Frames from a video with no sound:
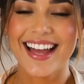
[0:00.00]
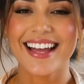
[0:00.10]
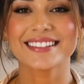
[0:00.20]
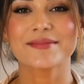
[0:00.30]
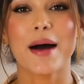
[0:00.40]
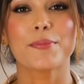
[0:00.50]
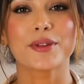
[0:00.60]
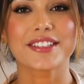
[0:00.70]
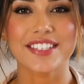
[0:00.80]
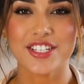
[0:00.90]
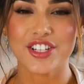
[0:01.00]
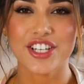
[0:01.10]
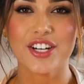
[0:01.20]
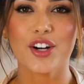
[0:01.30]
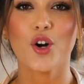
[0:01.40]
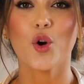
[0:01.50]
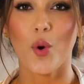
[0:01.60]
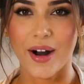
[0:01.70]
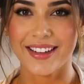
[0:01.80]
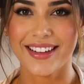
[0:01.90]
It's about precision,
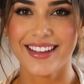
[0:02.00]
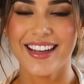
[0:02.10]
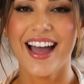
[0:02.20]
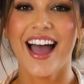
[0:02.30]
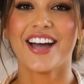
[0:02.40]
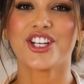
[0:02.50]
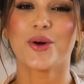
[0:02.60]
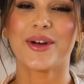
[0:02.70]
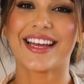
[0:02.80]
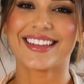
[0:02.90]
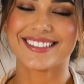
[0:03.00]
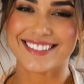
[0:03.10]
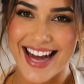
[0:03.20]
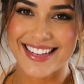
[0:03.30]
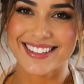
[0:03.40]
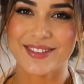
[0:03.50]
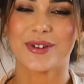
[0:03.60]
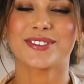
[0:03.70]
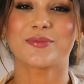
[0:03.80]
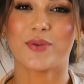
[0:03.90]
quality, and knowing exactly
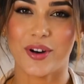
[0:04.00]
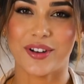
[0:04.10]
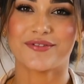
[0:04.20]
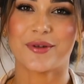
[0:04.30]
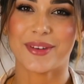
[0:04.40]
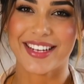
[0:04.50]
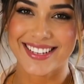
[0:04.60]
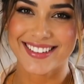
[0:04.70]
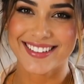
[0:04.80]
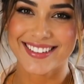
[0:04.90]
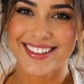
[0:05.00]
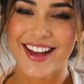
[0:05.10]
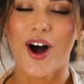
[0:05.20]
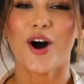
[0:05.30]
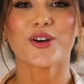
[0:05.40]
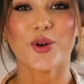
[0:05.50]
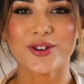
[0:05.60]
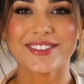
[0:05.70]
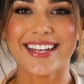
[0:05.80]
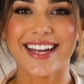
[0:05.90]
when to pull it from the heat. Our goal
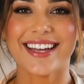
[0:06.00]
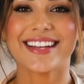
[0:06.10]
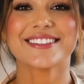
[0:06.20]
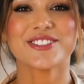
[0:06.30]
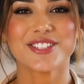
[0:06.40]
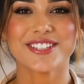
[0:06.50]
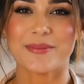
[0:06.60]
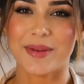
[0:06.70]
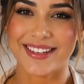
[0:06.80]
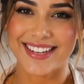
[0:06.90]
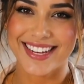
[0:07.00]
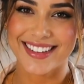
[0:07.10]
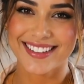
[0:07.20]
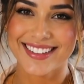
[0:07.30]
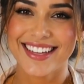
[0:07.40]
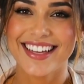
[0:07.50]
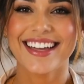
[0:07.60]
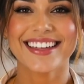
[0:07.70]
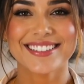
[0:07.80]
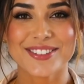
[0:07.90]
today isn't just to make a cake,
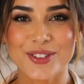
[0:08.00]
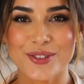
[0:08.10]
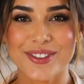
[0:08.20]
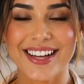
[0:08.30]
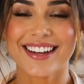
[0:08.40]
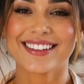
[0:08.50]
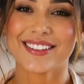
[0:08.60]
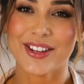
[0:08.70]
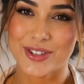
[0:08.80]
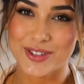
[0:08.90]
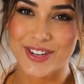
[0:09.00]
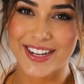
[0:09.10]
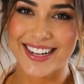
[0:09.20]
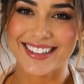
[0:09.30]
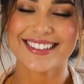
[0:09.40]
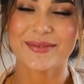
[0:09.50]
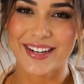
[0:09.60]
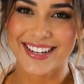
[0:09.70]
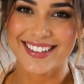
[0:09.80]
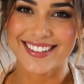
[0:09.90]
it's to create a luxury
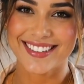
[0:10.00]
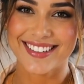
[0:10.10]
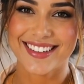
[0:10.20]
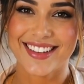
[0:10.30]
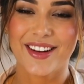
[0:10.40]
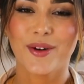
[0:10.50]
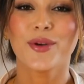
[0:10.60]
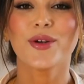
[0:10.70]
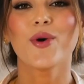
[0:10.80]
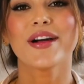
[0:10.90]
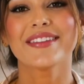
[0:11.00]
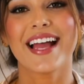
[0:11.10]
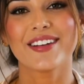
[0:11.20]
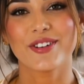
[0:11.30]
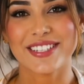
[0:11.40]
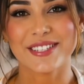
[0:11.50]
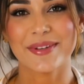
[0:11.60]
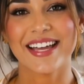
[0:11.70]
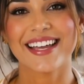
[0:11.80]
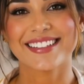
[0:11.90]
experience. We want that
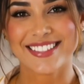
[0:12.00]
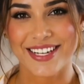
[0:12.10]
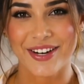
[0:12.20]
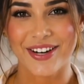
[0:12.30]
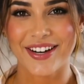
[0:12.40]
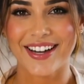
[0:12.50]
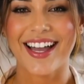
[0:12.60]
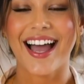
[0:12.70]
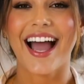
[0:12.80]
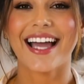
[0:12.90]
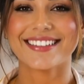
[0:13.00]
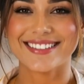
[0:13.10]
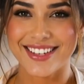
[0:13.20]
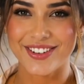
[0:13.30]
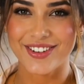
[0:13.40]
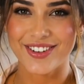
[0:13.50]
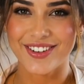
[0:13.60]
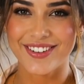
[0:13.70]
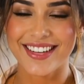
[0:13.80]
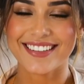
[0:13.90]
crispy exterior and a
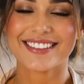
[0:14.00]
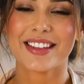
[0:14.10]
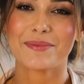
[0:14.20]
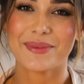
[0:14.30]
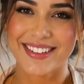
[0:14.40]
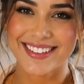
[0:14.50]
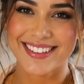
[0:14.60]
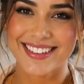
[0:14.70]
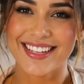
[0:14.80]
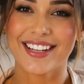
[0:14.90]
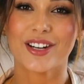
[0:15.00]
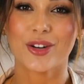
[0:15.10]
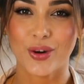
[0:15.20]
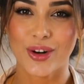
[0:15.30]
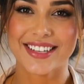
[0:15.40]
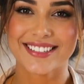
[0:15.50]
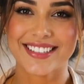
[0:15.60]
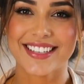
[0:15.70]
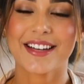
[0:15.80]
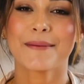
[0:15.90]
center that is completely,
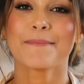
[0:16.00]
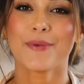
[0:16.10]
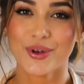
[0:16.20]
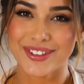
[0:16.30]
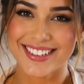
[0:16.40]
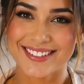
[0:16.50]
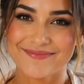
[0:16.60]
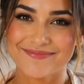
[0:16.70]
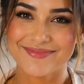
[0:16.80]
gloriously molten.